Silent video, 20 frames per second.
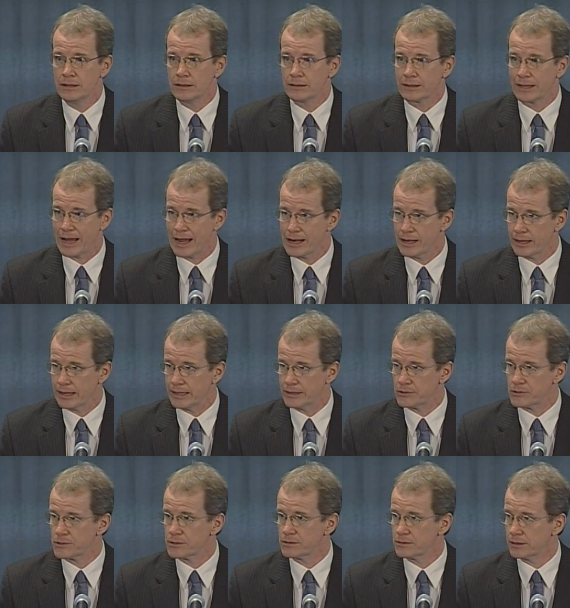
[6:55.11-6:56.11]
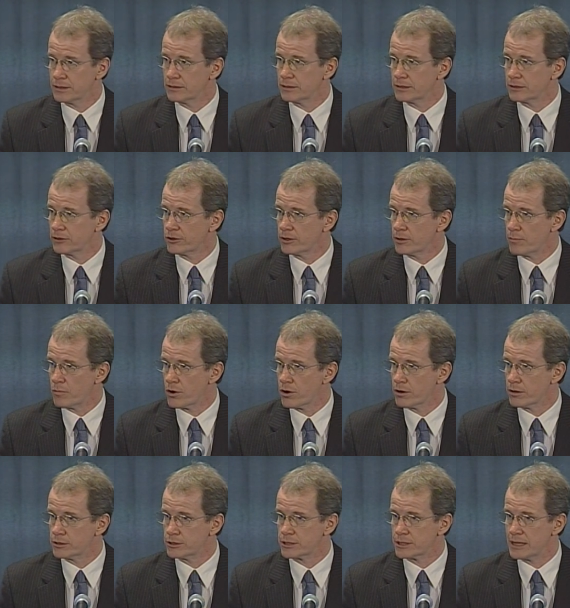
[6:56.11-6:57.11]
candidates that, that could
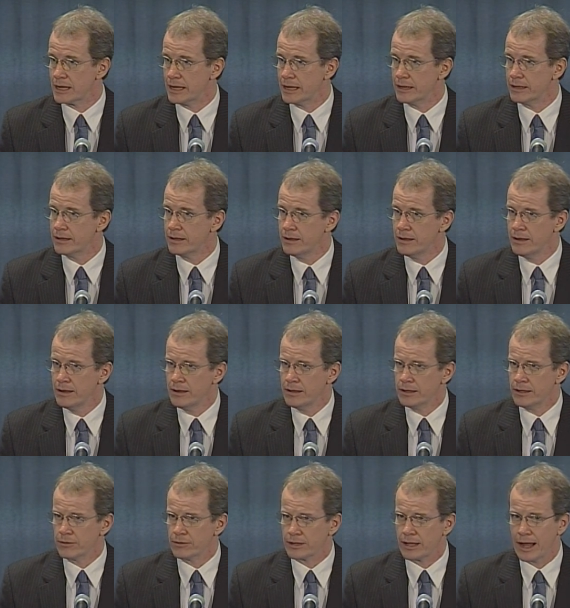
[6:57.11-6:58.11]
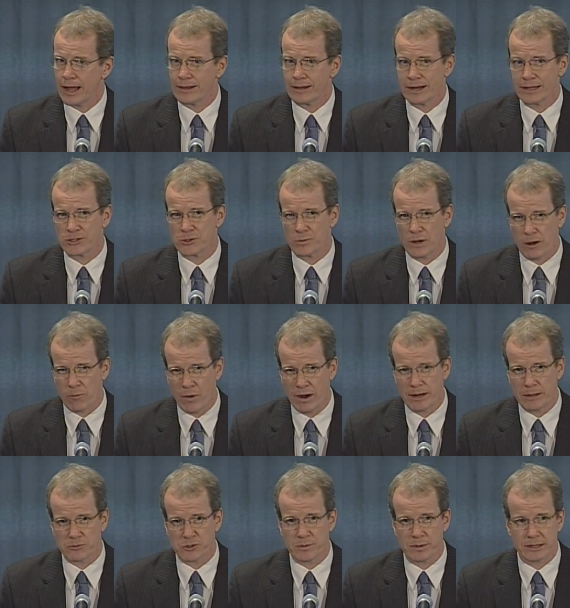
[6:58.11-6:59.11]
emerge. And you know, the guy that I, I wound
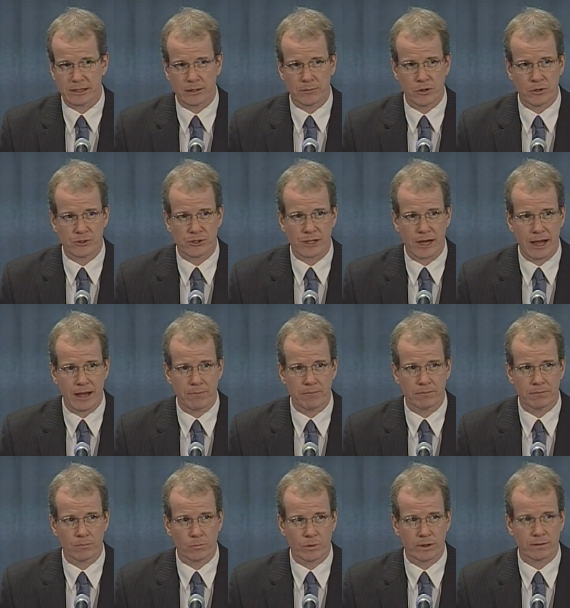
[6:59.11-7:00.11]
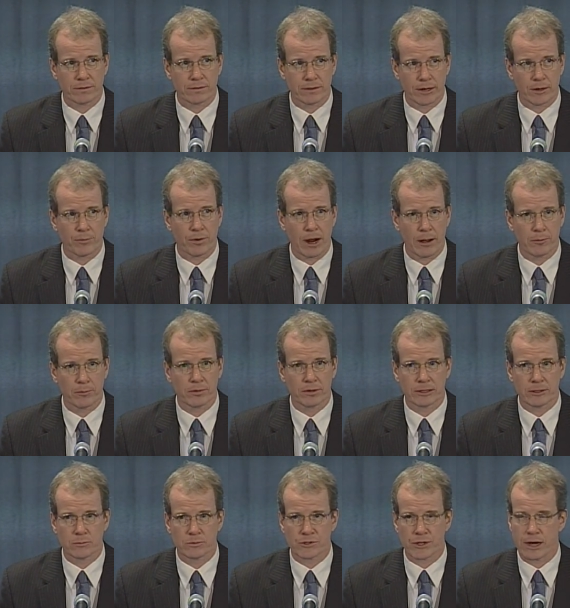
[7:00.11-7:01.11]
up spending the most time with there
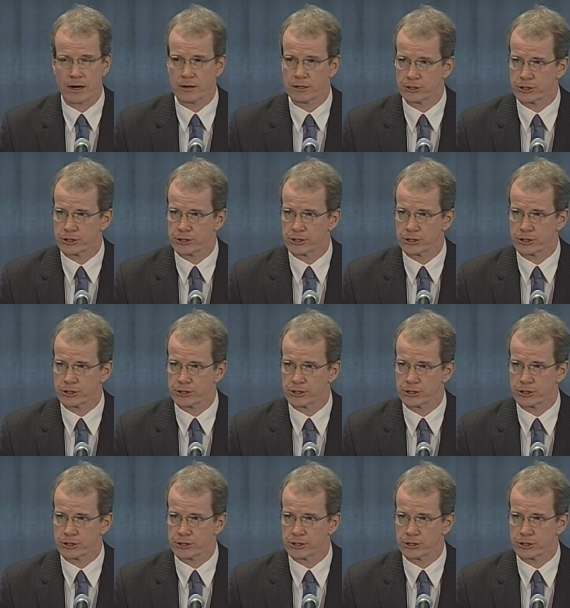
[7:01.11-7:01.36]
probably was Aaron